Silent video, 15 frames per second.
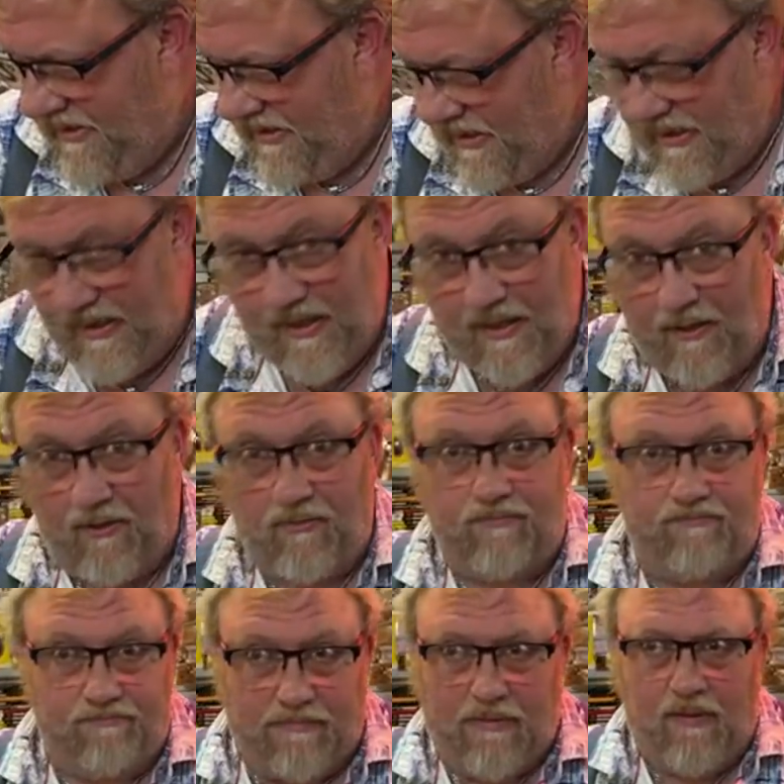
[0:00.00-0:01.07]
anyhow,
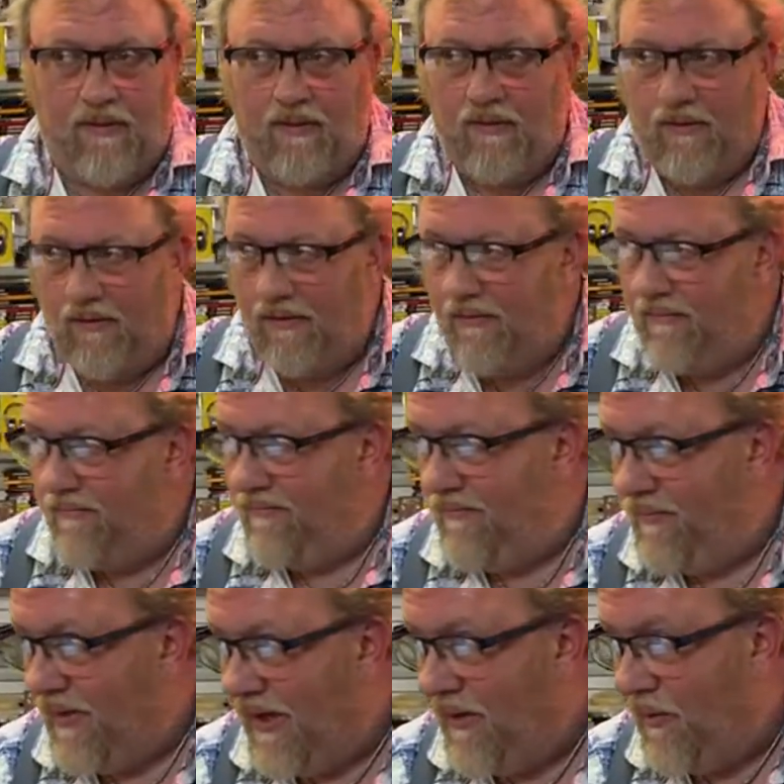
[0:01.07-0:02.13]

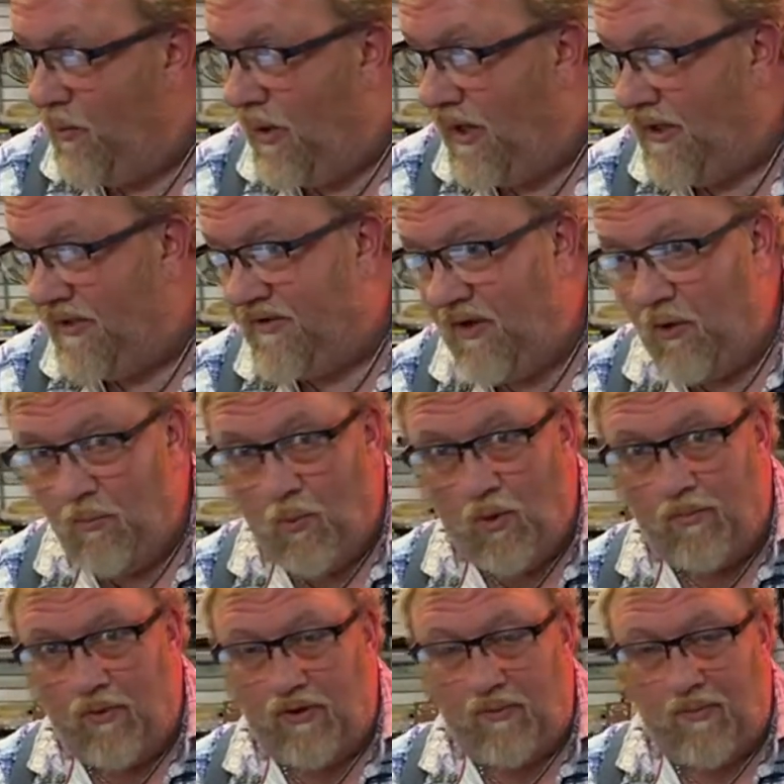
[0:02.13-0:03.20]
I'd like to know more
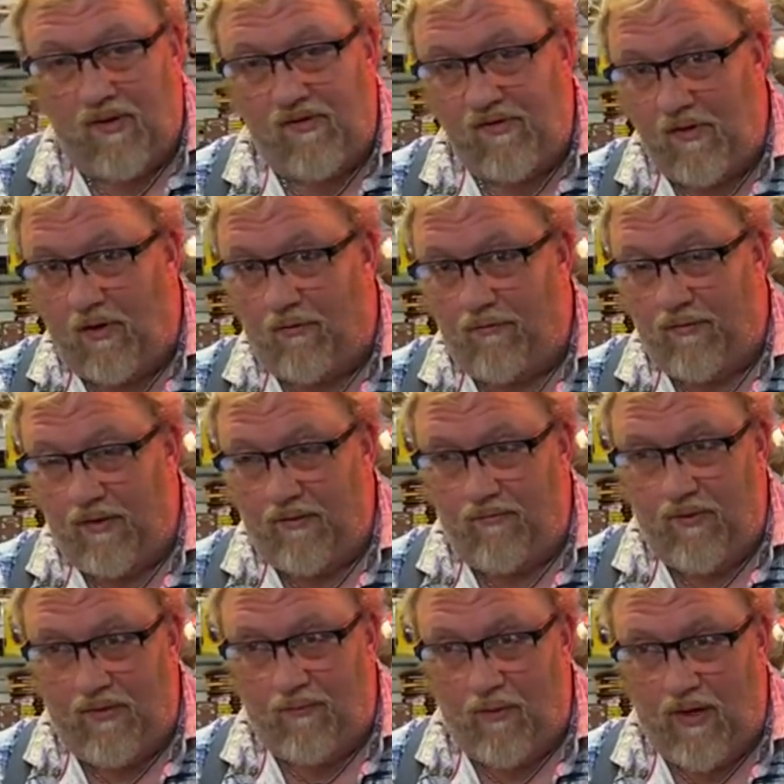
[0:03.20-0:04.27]
about them myself. I've
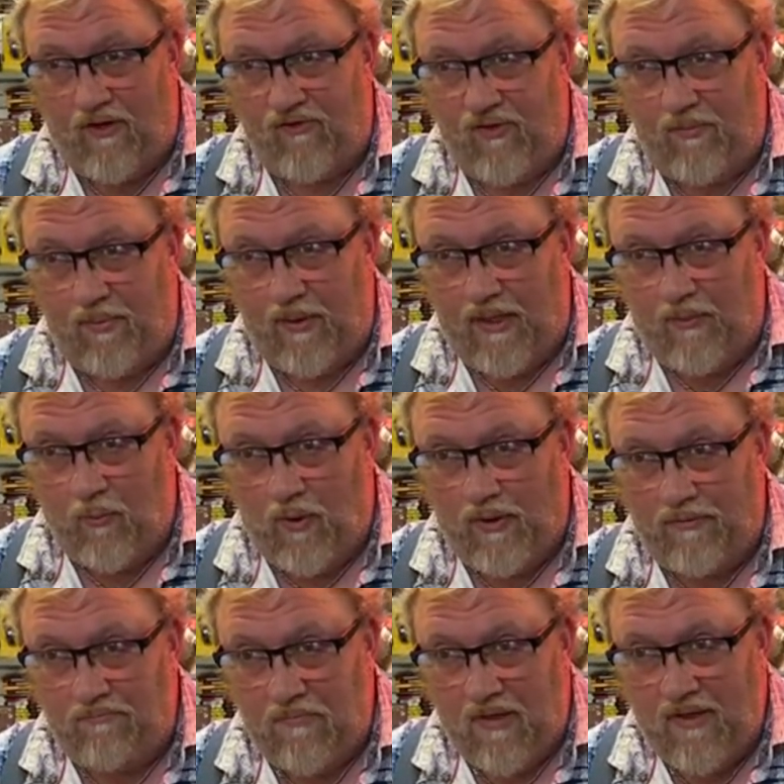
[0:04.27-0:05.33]
never actually played
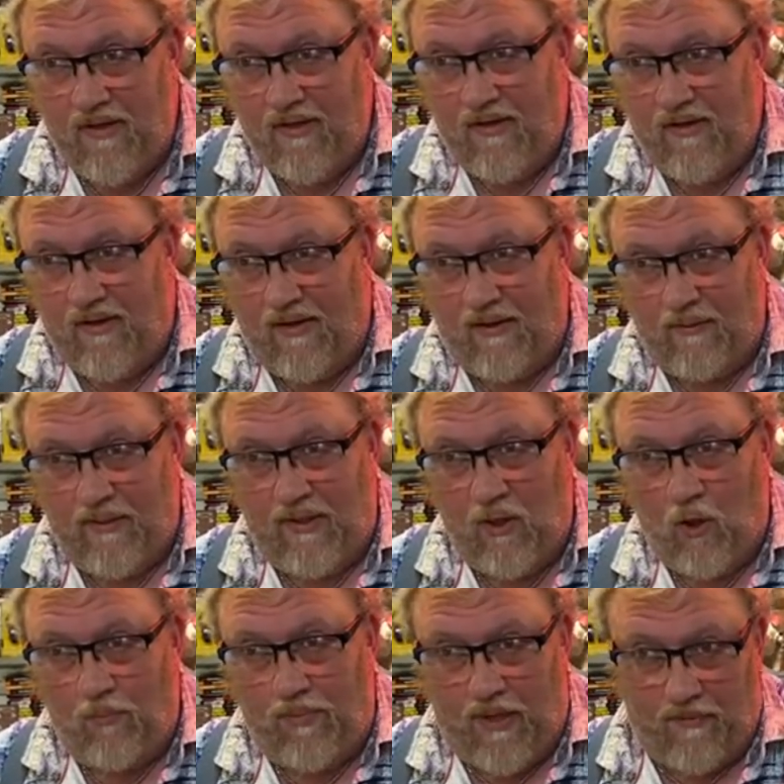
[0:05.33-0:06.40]
one. I only
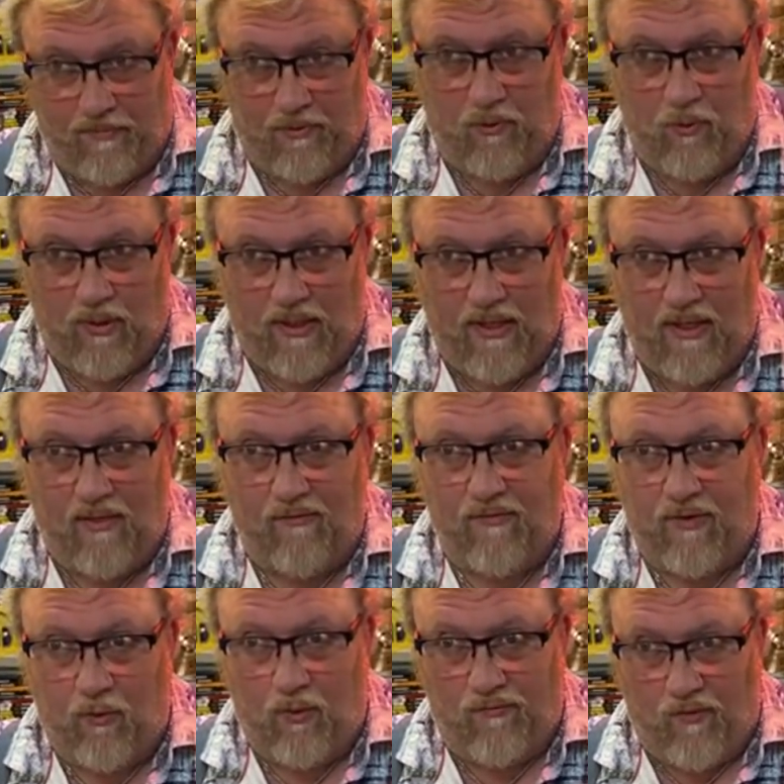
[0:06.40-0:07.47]
know people who have
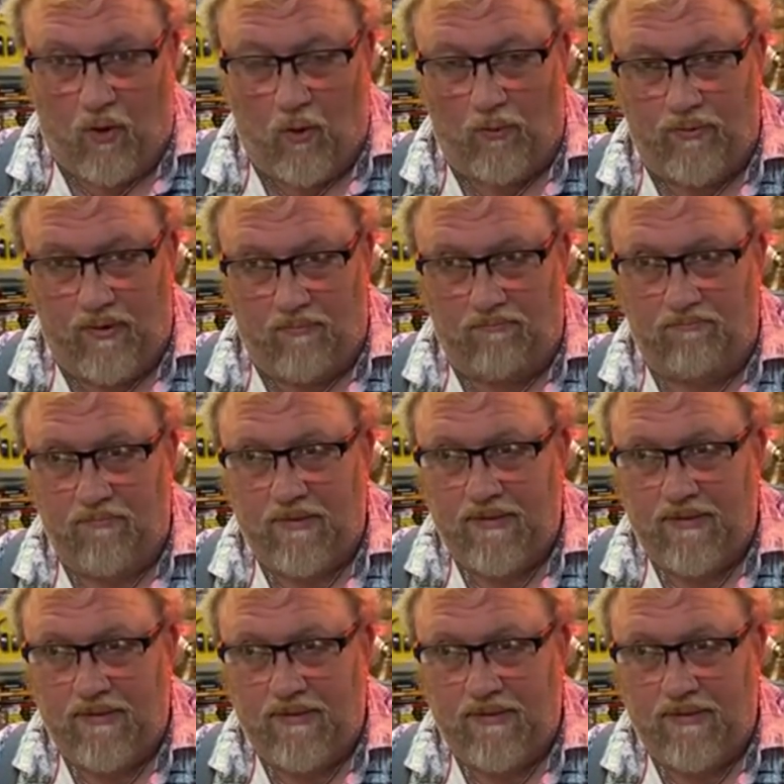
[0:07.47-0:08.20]
and who have owned them.